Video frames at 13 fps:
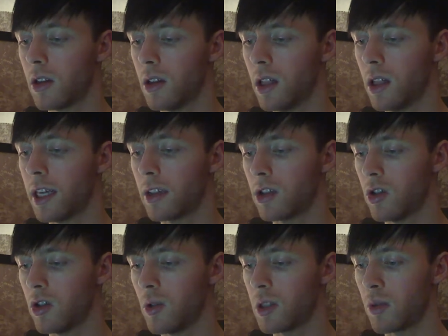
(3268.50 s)
linked
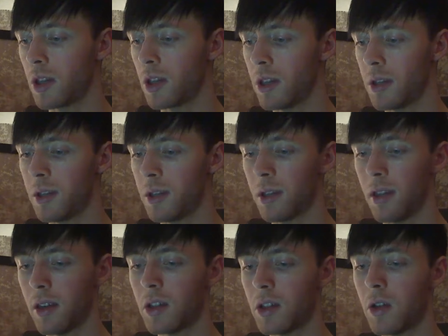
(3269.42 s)
to its presence.
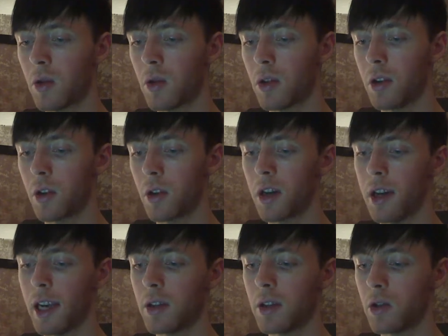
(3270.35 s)
There is no
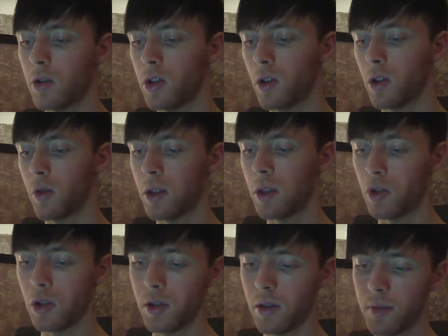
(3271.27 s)
clear-cut answer to your
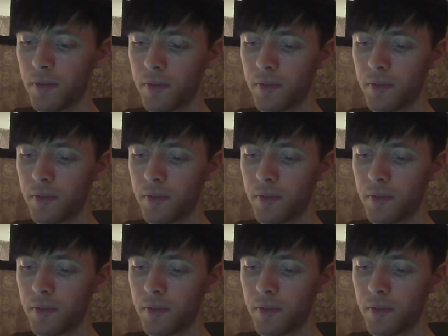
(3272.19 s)
question.